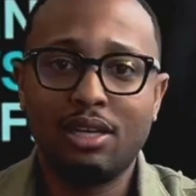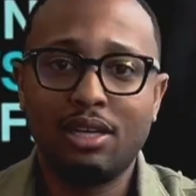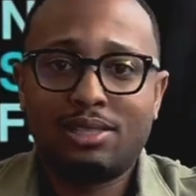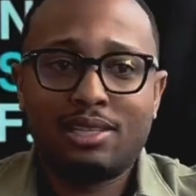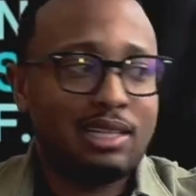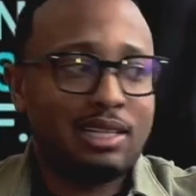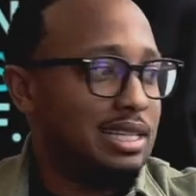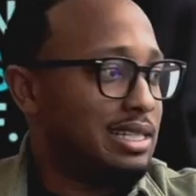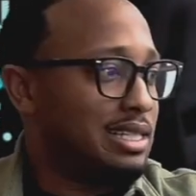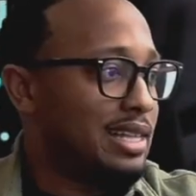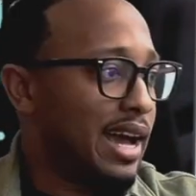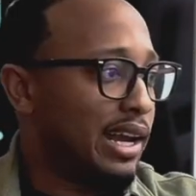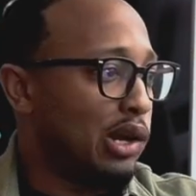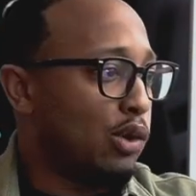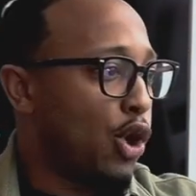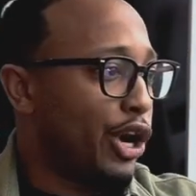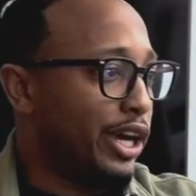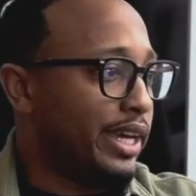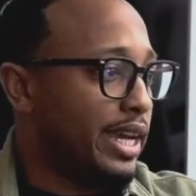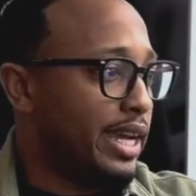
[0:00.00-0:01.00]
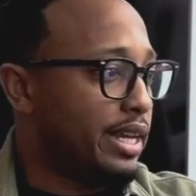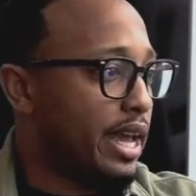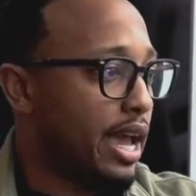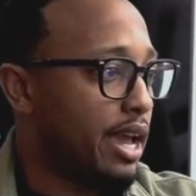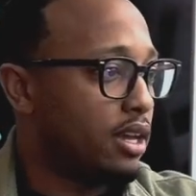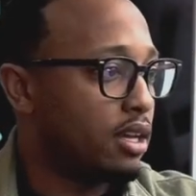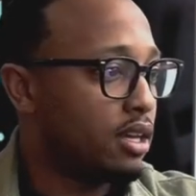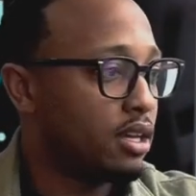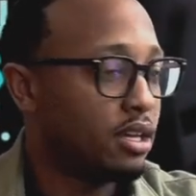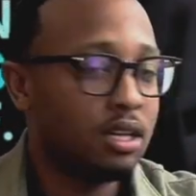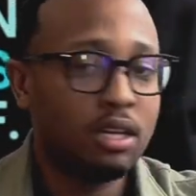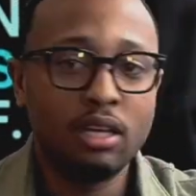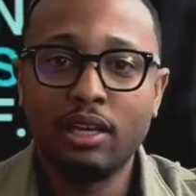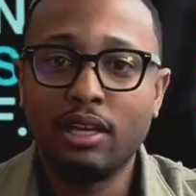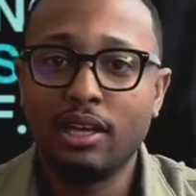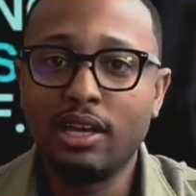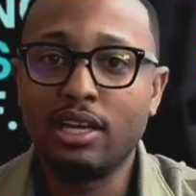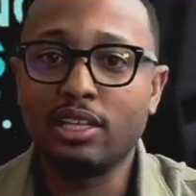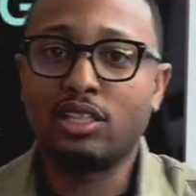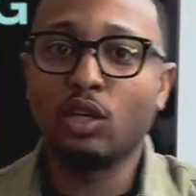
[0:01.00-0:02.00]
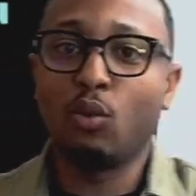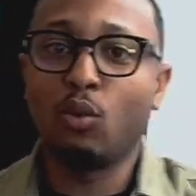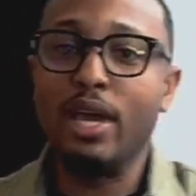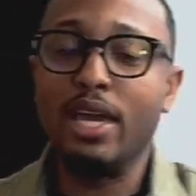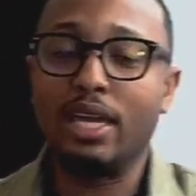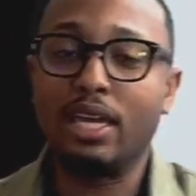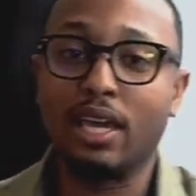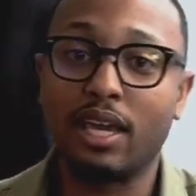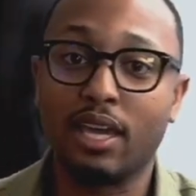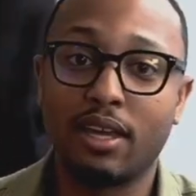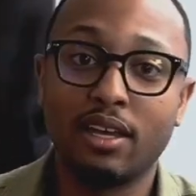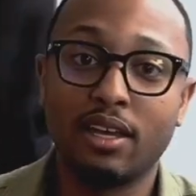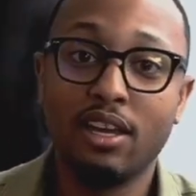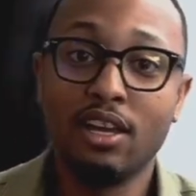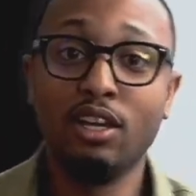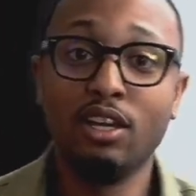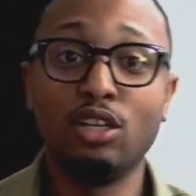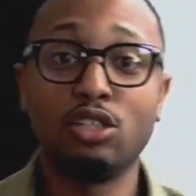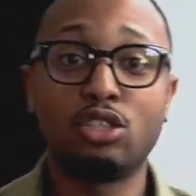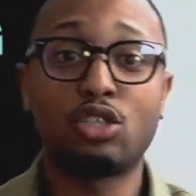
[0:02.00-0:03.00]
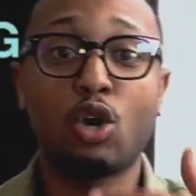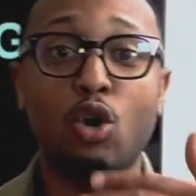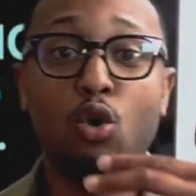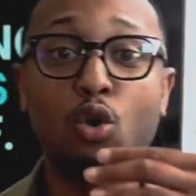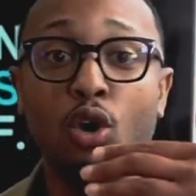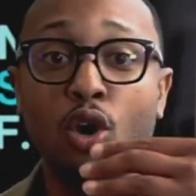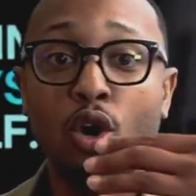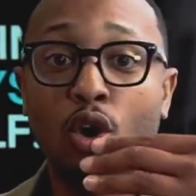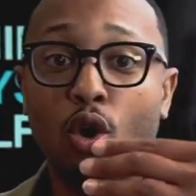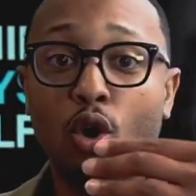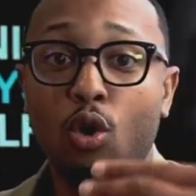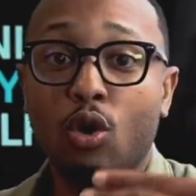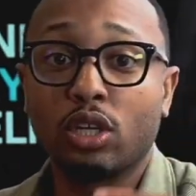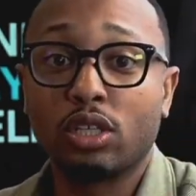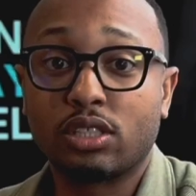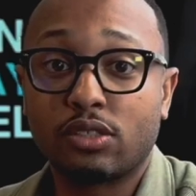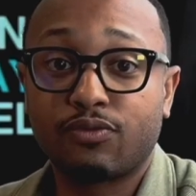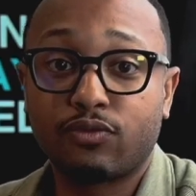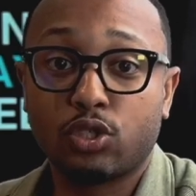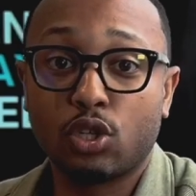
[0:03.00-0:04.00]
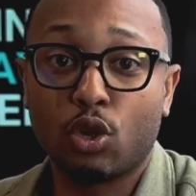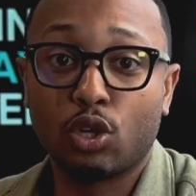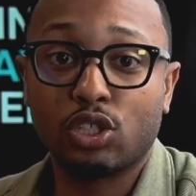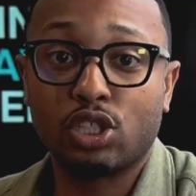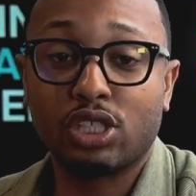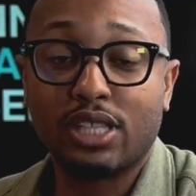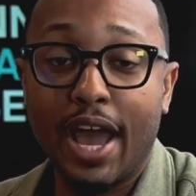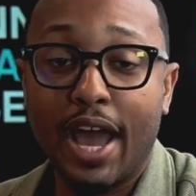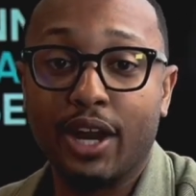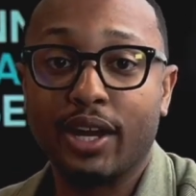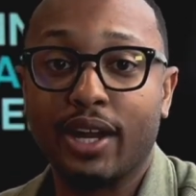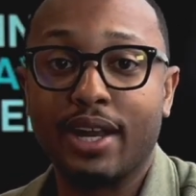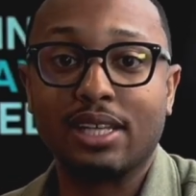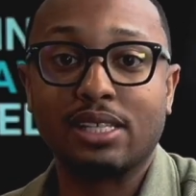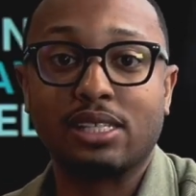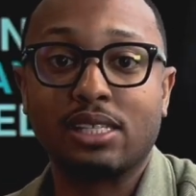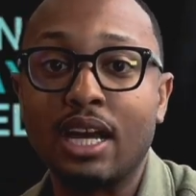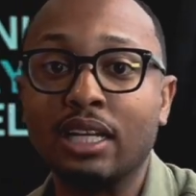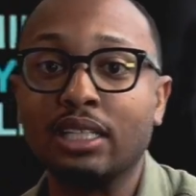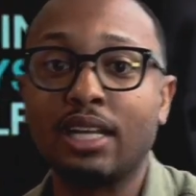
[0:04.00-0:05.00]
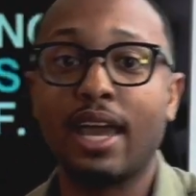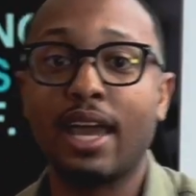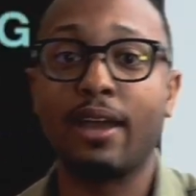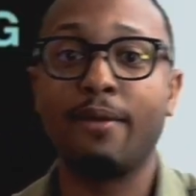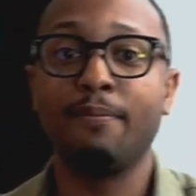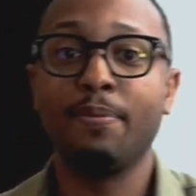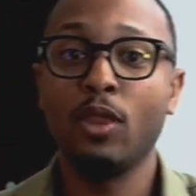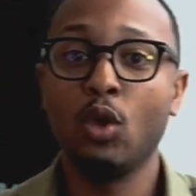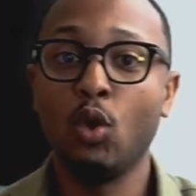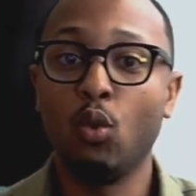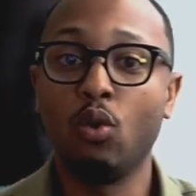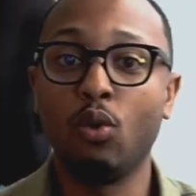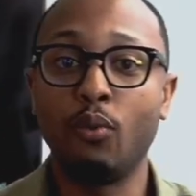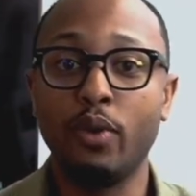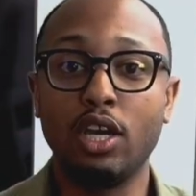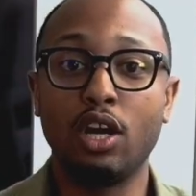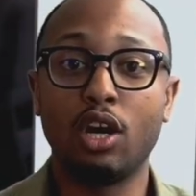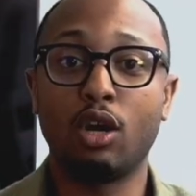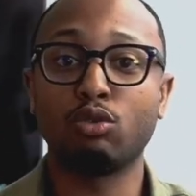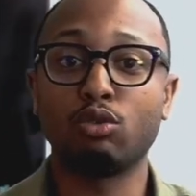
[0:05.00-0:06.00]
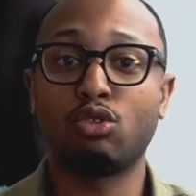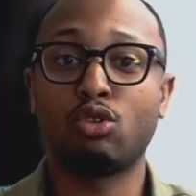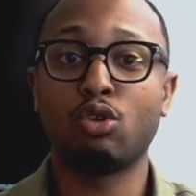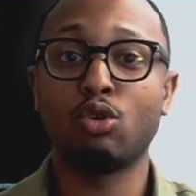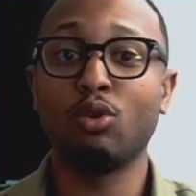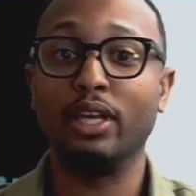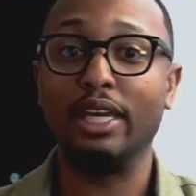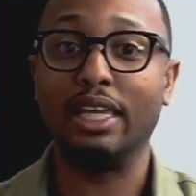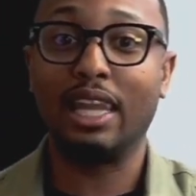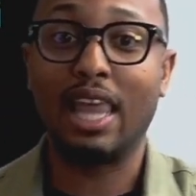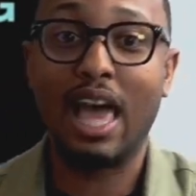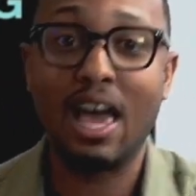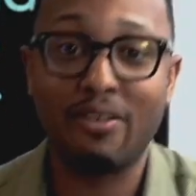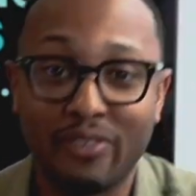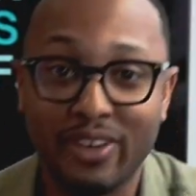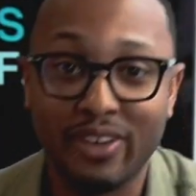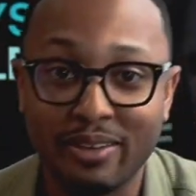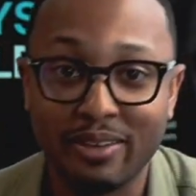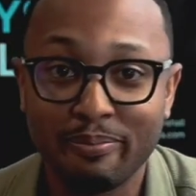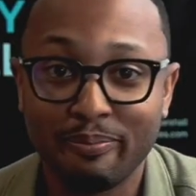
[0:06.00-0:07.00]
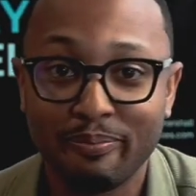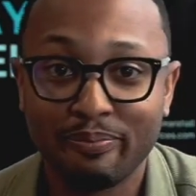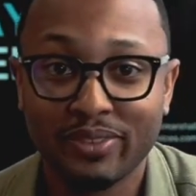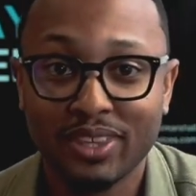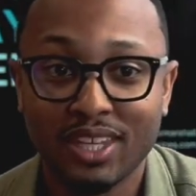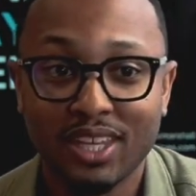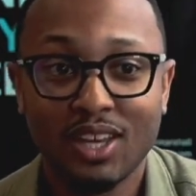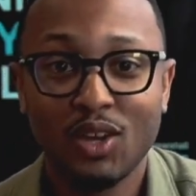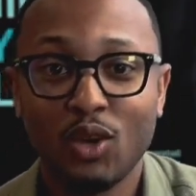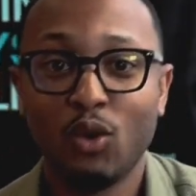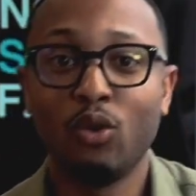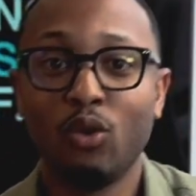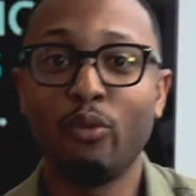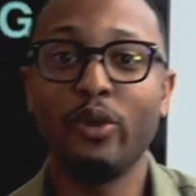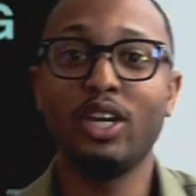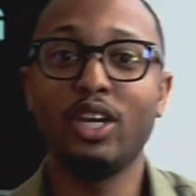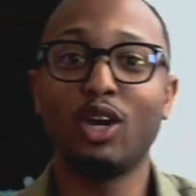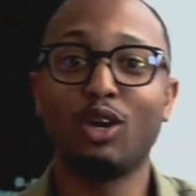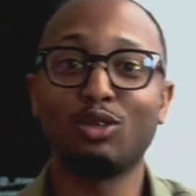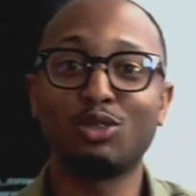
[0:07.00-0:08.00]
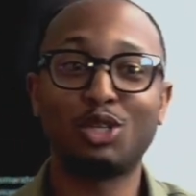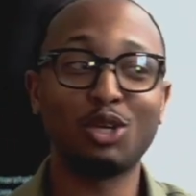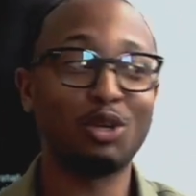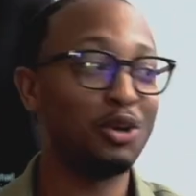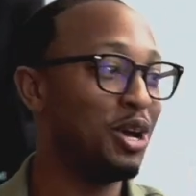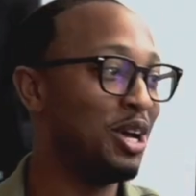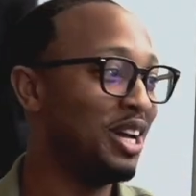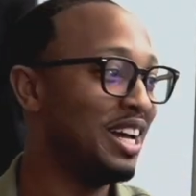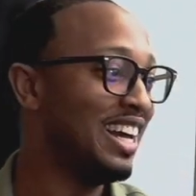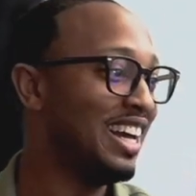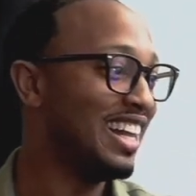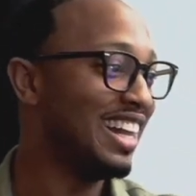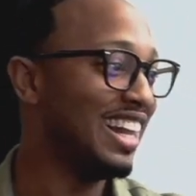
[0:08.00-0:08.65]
It's, a, it's not a working day. It's the weekend. So on, on Saturday and Sunday, when we go to E11EVEN, when we go to